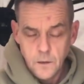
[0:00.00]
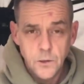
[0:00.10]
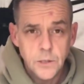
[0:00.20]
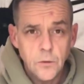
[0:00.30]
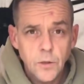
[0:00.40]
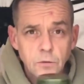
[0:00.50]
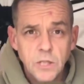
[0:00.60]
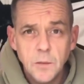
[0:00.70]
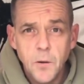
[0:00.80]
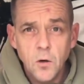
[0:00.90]
Still
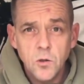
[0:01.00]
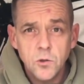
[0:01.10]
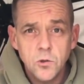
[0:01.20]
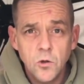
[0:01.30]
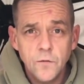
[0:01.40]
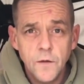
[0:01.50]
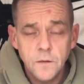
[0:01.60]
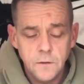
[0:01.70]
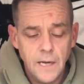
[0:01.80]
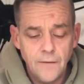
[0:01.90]
using the pot, Jonathan.
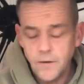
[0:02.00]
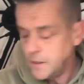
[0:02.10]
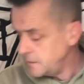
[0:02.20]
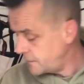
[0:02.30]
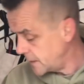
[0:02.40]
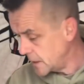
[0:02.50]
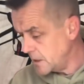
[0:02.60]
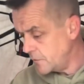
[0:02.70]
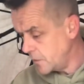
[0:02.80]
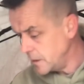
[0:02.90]
Lovely, thank
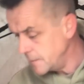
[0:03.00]
you very